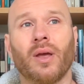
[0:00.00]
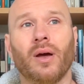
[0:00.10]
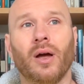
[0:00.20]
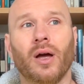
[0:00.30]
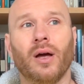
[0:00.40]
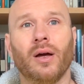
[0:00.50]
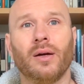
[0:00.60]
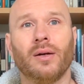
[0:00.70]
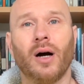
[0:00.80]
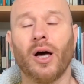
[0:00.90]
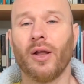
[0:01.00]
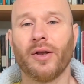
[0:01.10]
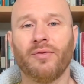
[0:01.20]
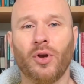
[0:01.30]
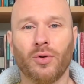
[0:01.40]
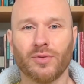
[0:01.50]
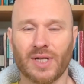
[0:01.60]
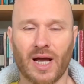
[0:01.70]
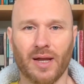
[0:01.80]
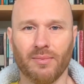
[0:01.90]
a lot of alone
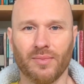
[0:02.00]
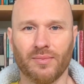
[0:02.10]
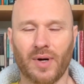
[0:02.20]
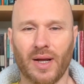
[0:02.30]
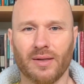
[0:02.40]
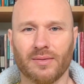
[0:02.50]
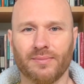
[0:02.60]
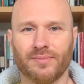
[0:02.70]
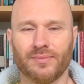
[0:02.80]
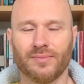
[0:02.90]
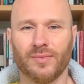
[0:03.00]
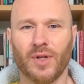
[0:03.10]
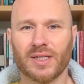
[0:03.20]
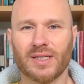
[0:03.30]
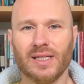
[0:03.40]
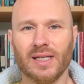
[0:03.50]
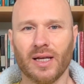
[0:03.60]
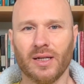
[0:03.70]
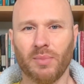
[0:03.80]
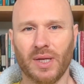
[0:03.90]
time, right? Not seeing
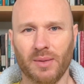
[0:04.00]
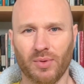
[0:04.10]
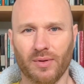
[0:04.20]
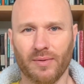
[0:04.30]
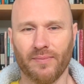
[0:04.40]
any people.